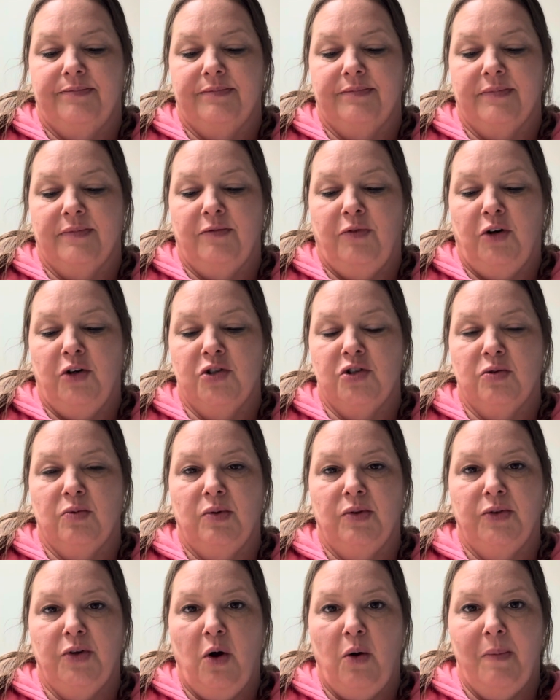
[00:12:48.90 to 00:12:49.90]

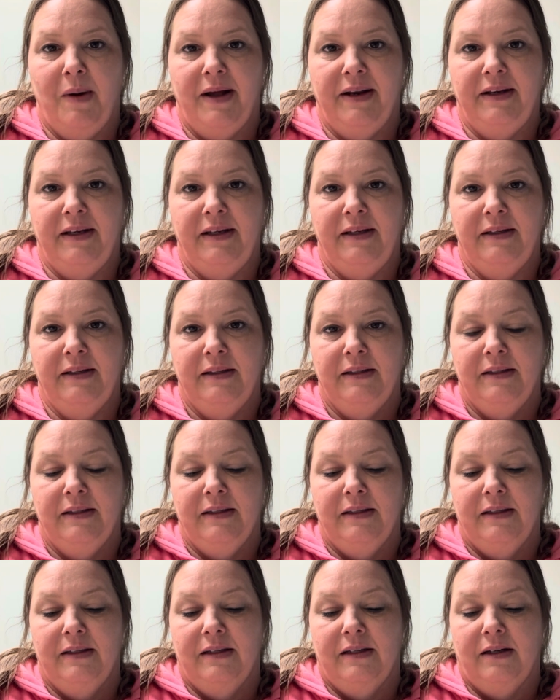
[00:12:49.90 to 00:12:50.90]
virtual nobody,
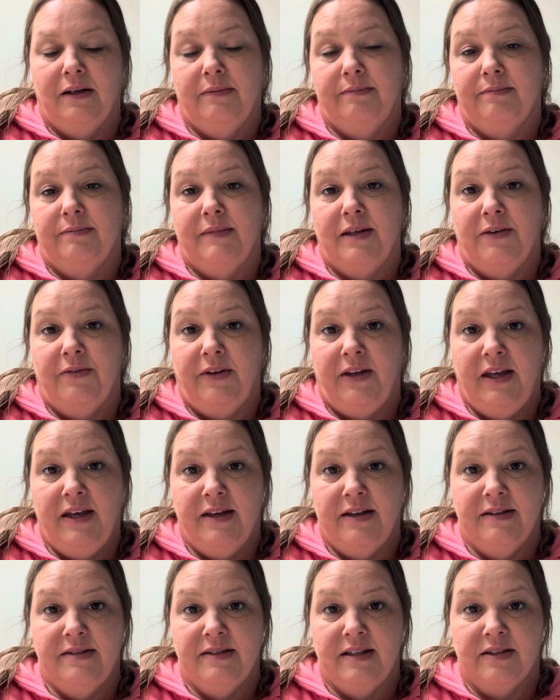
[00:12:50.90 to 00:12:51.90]
if he
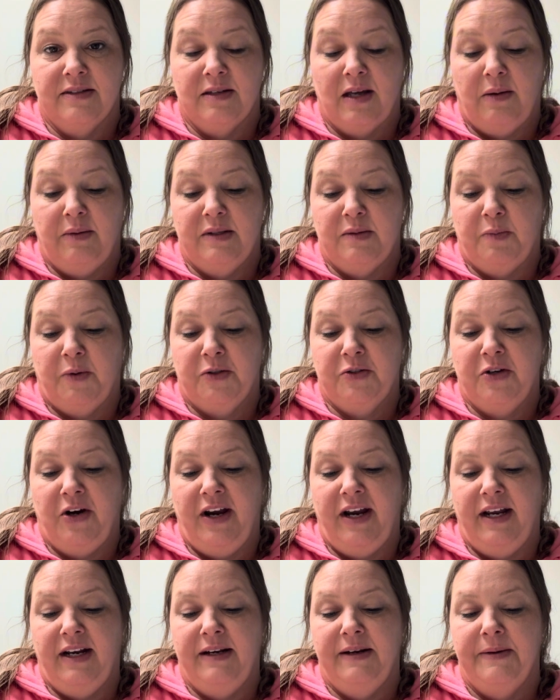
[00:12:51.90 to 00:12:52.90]
is, that's how he's
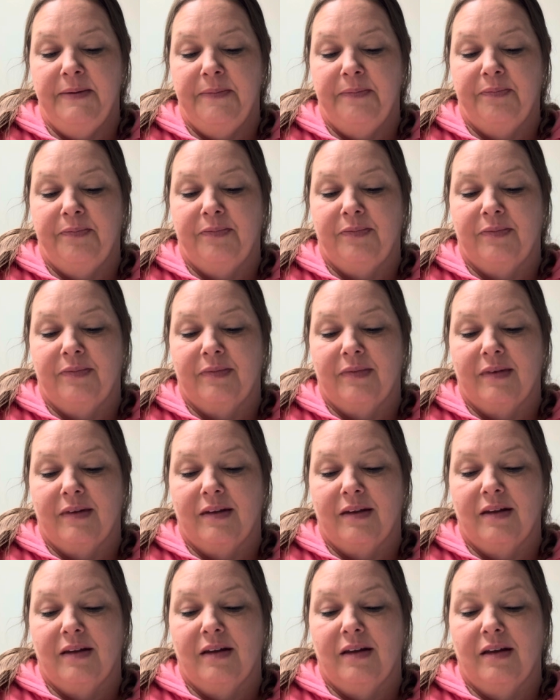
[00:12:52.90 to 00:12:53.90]
portrayed,
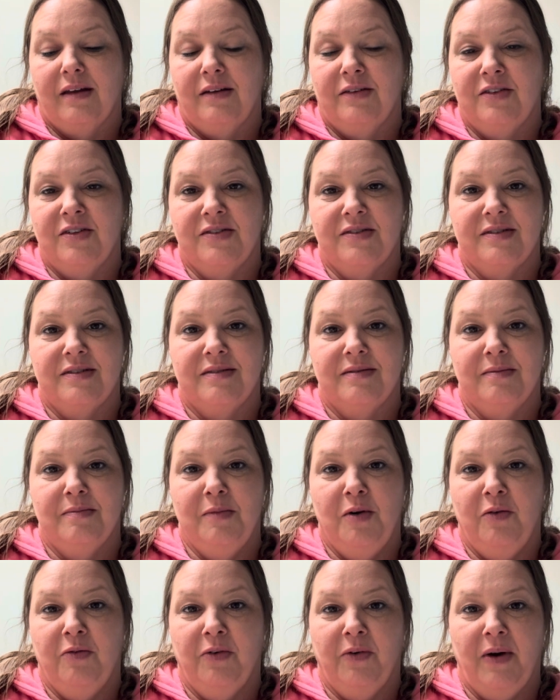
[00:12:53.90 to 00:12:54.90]
just
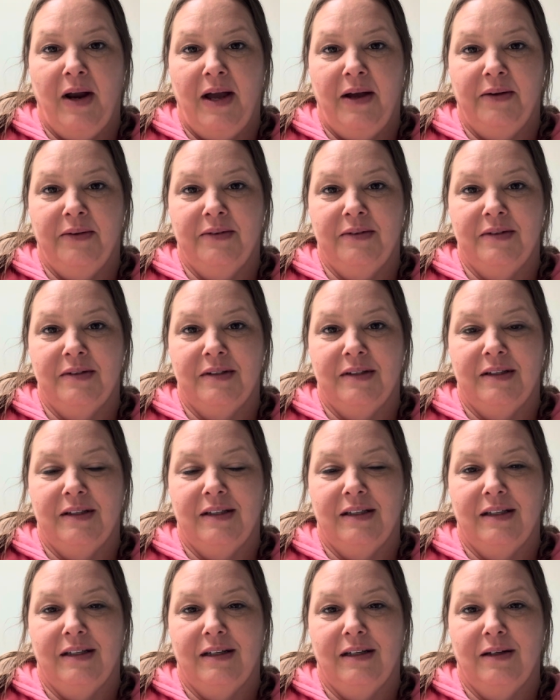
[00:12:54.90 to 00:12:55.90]
move around
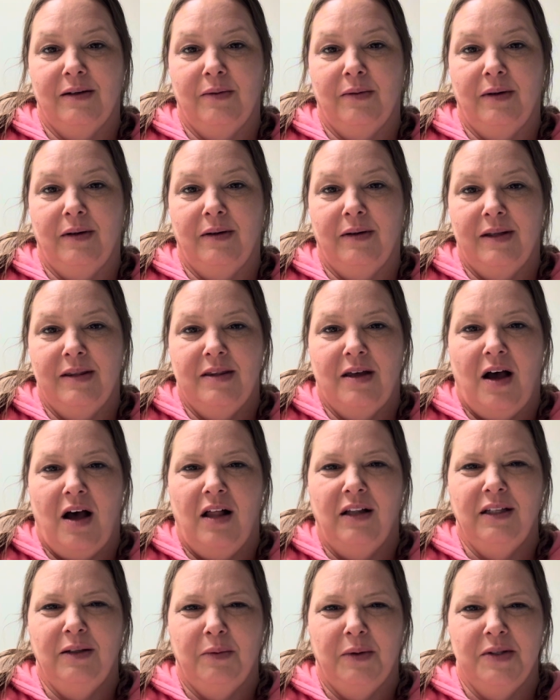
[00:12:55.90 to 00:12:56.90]
in the
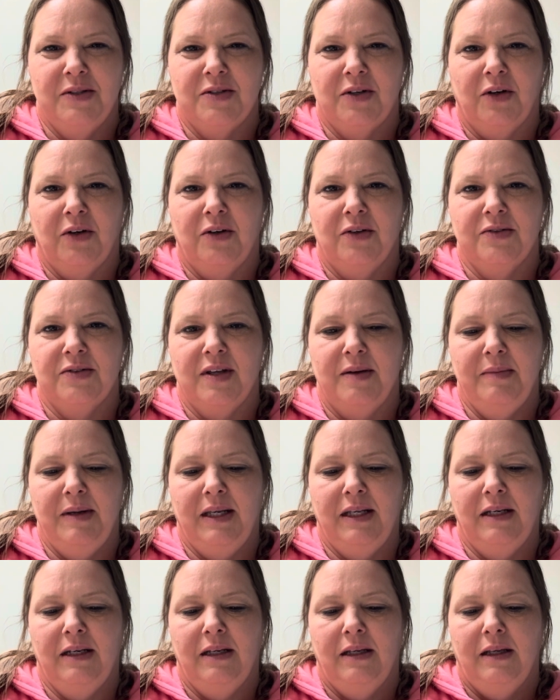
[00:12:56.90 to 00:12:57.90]
Hollywood circles? I
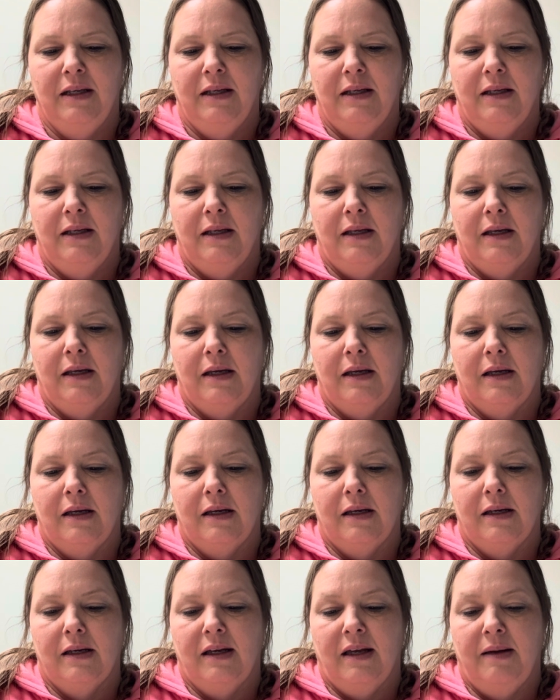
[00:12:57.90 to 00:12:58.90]
mean,
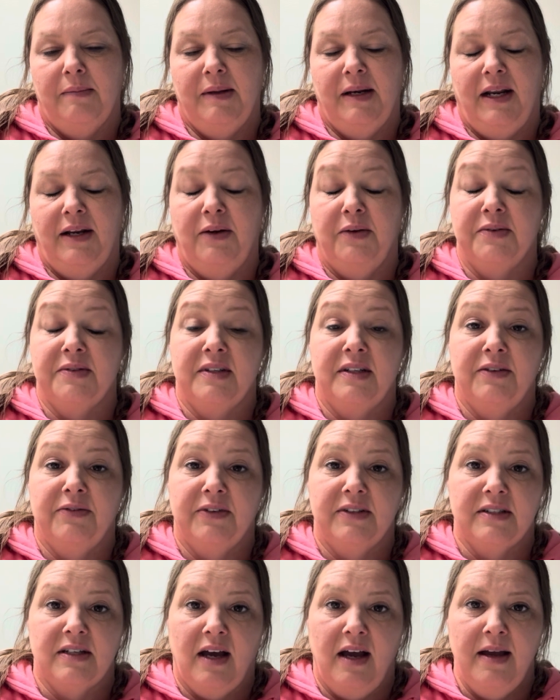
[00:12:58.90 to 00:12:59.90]
I know it's a
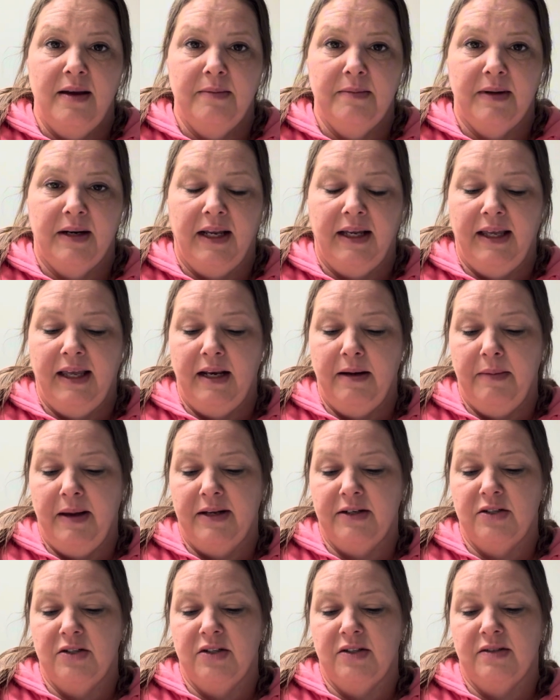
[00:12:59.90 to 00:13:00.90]
different time, but I can't
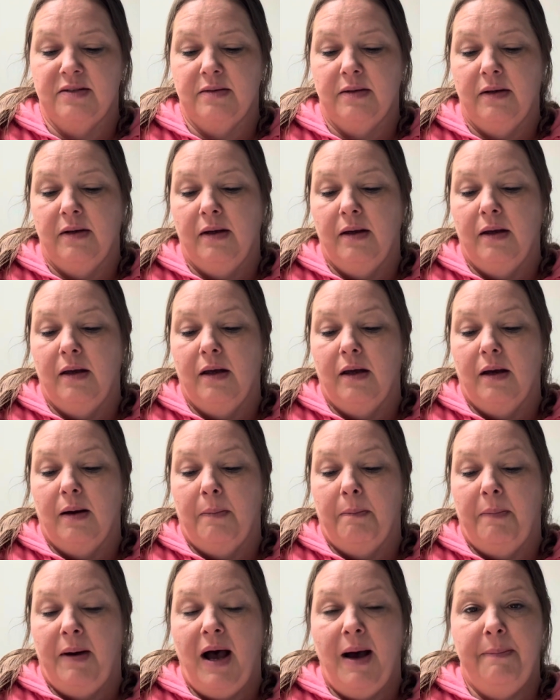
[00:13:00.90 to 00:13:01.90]
imagine just
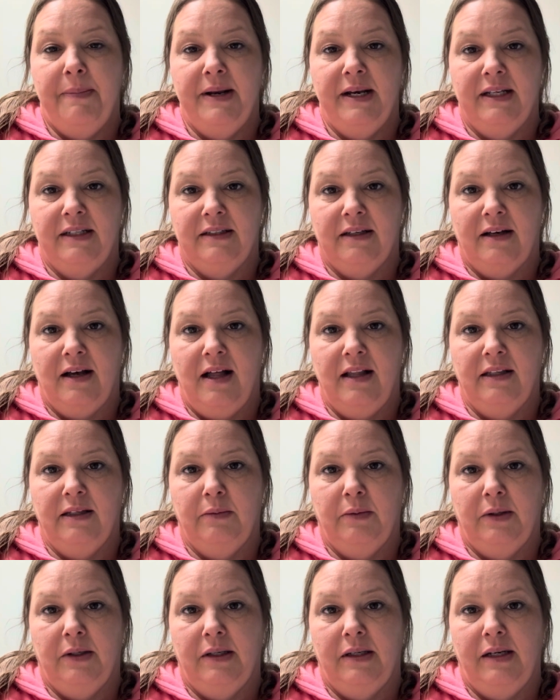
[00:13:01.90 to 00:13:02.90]
popping into
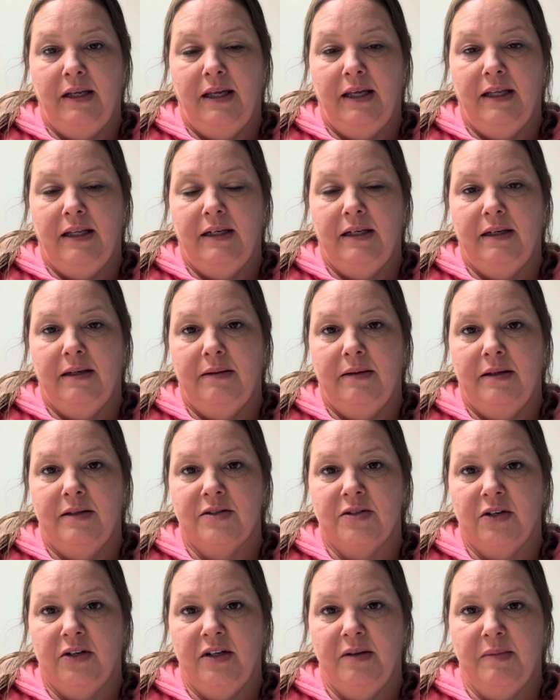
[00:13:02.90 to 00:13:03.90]
Hollywood and
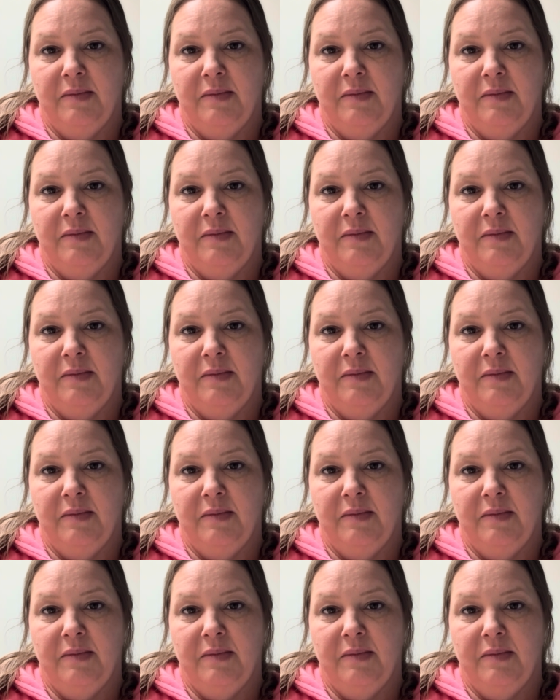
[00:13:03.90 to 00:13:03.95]
inserting